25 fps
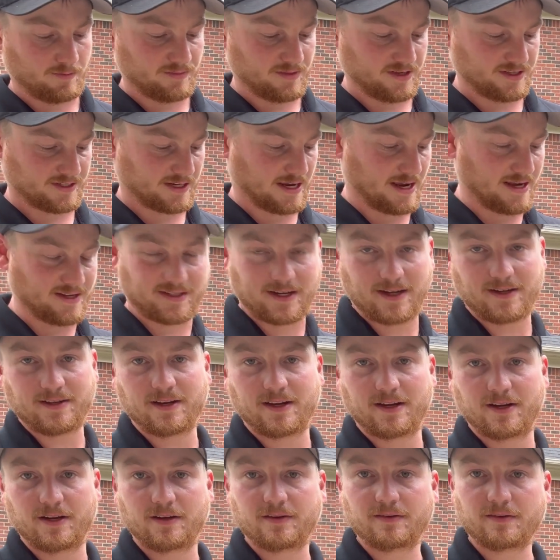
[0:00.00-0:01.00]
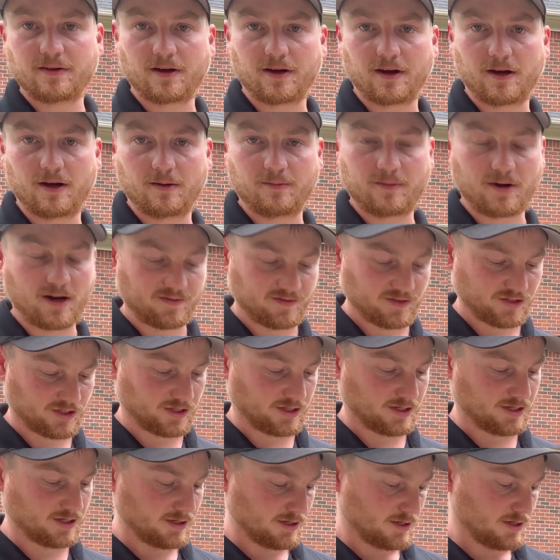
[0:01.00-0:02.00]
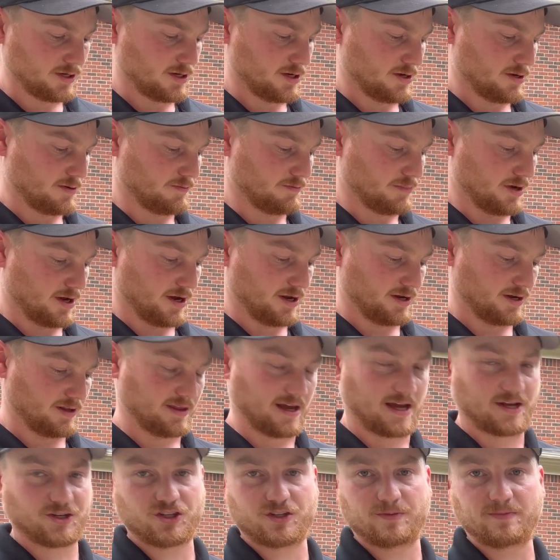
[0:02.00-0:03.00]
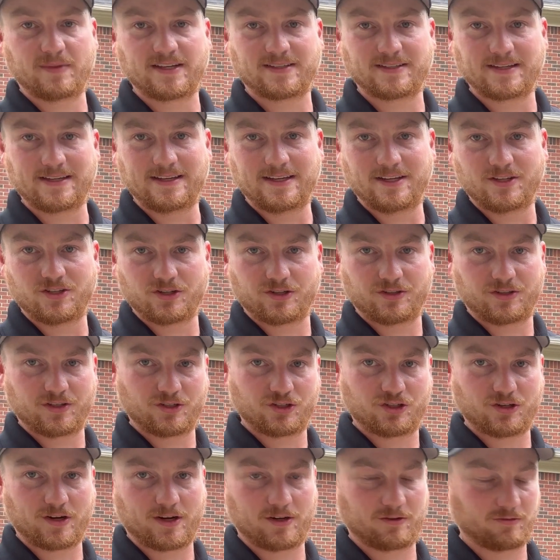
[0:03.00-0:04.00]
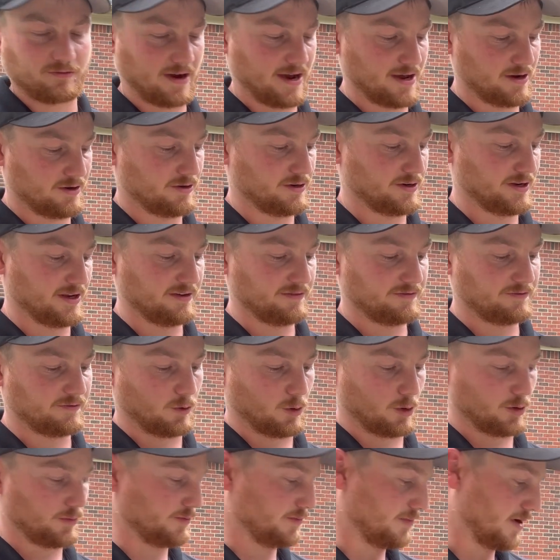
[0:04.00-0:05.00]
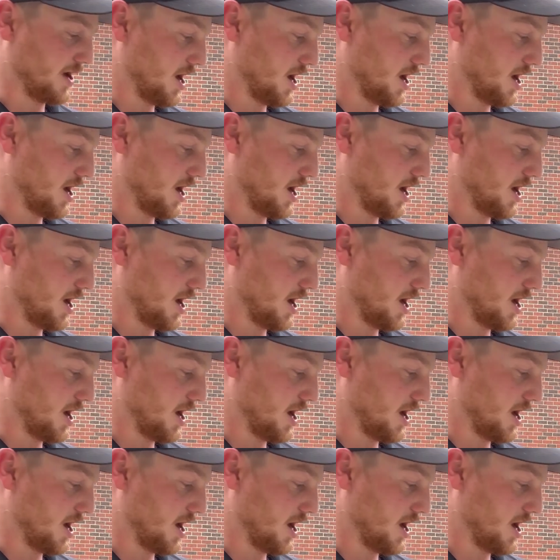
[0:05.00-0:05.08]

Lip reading: This case I didn't, obviously, but that just makes it easier than trying to write on a formed